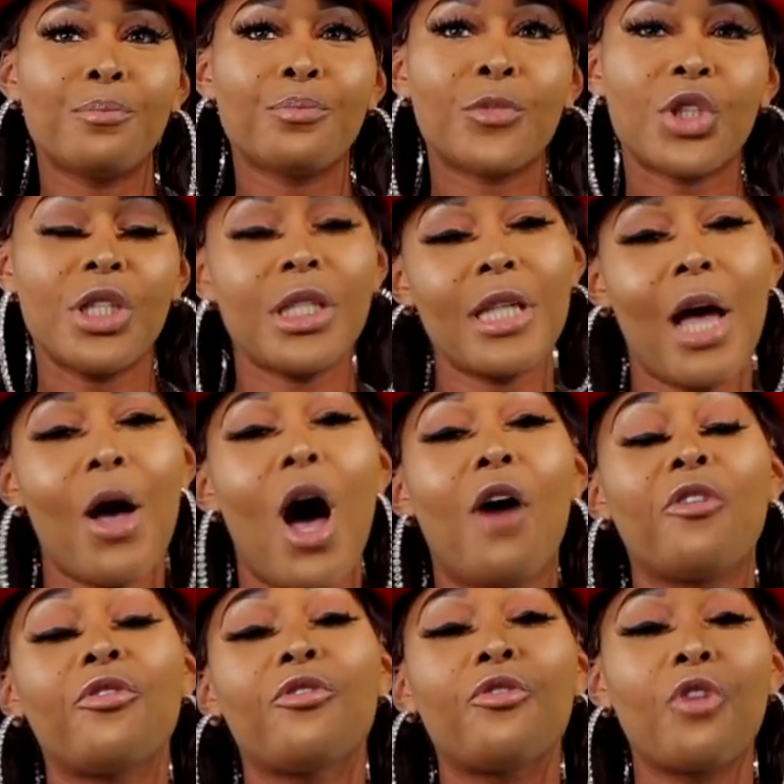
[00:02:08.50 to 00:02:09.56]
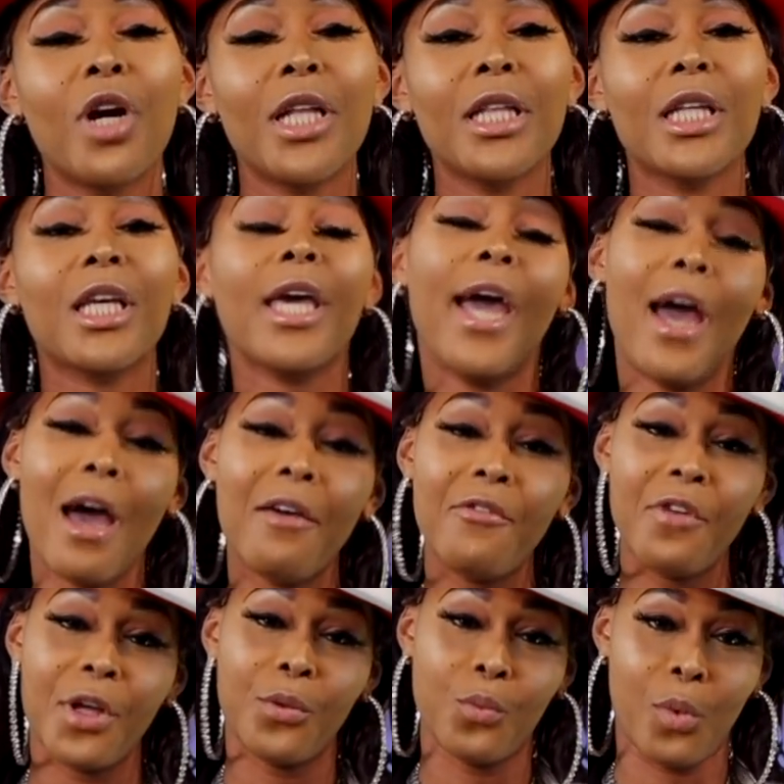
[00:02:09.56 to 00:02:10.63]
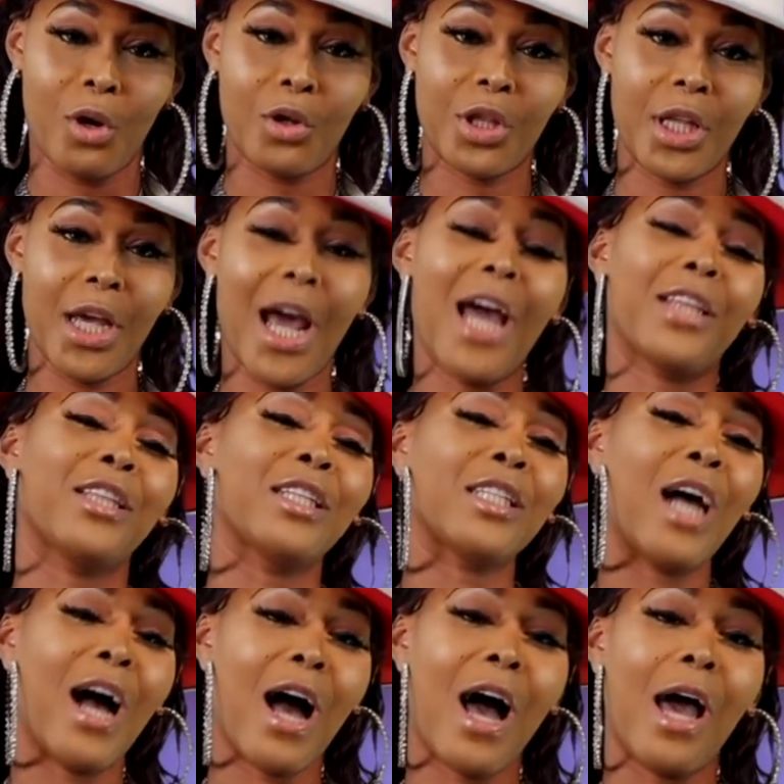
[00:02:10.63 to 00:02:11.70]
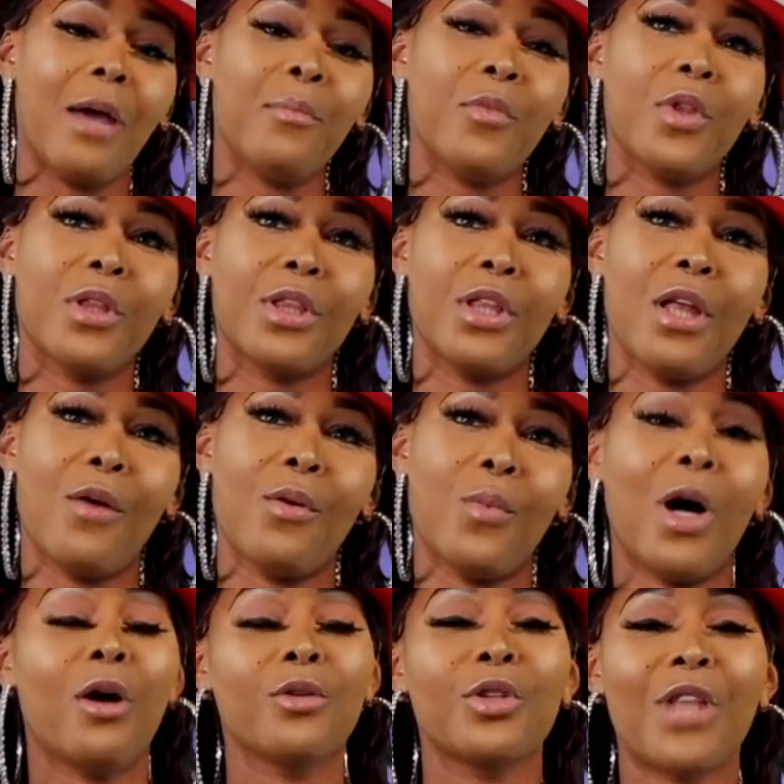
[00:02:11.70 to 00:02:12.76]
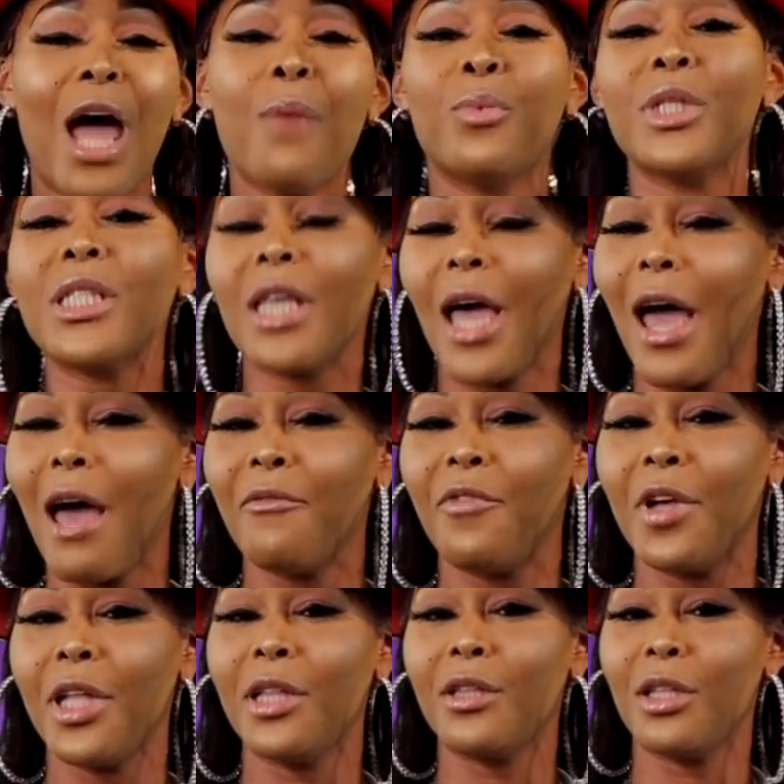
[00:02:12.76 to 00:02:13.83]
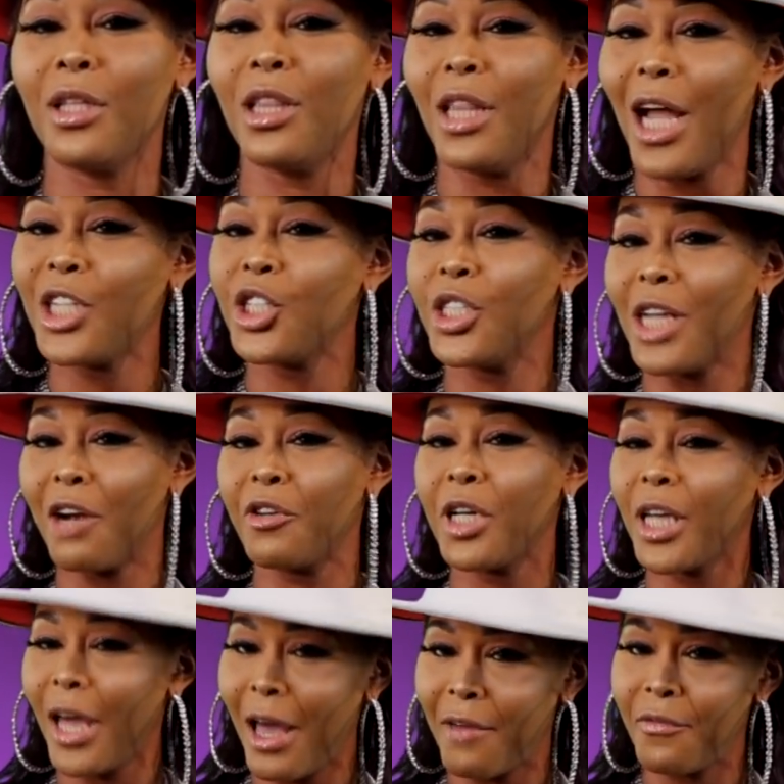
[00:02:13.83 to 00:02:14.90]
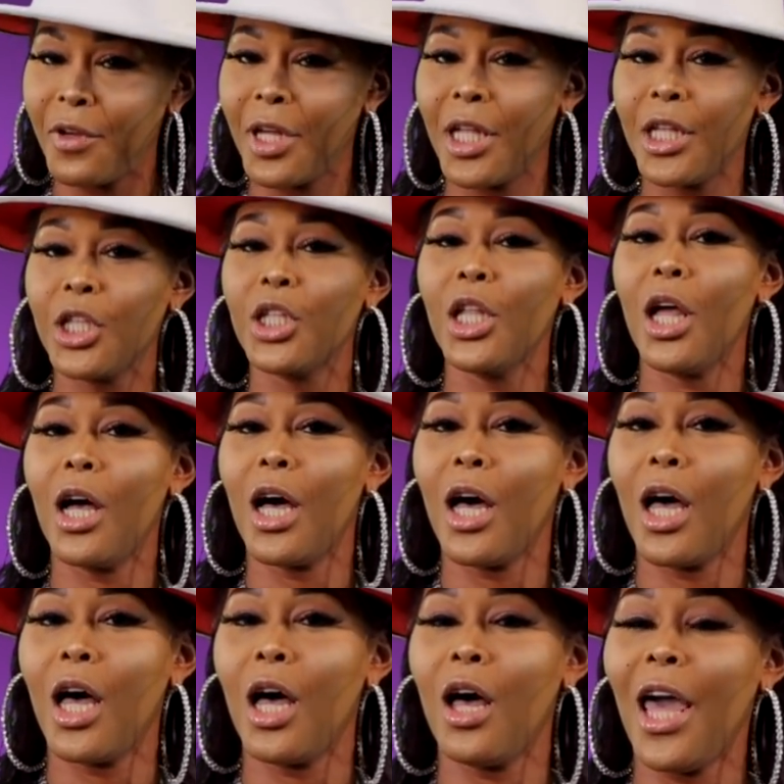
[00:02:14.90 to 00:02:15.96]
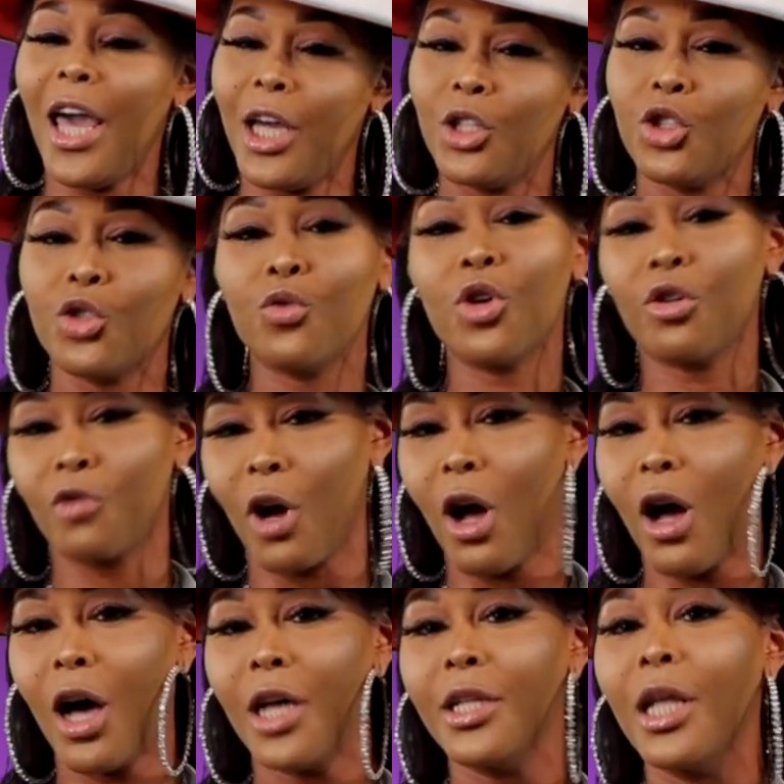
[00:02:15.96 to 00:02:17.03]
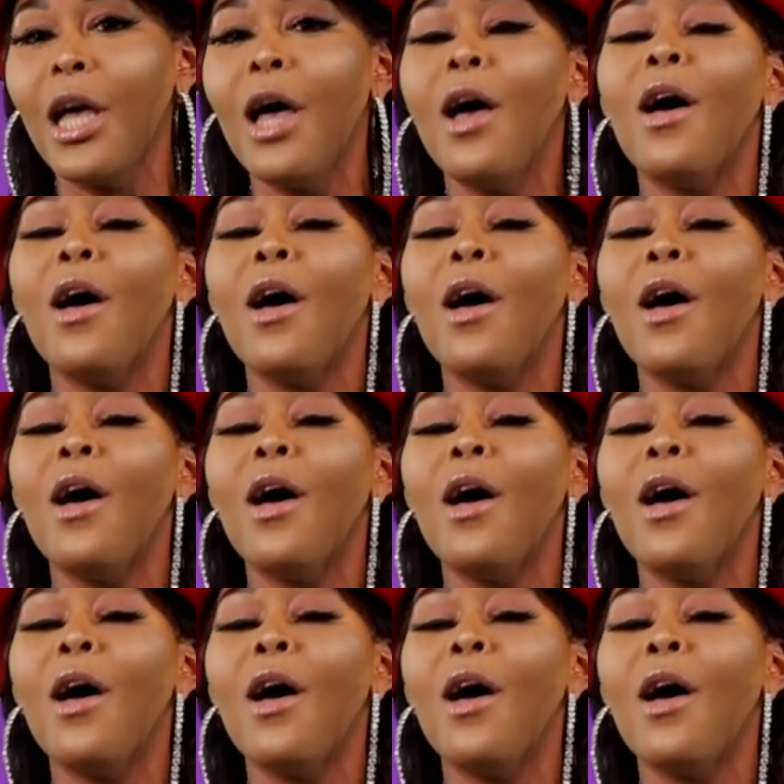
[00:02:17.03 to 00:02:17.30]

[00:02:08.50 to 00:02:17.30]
She said her friend Kevin worked there at the time. Well, that was Kevin, legendary Kevin, Angel Caron.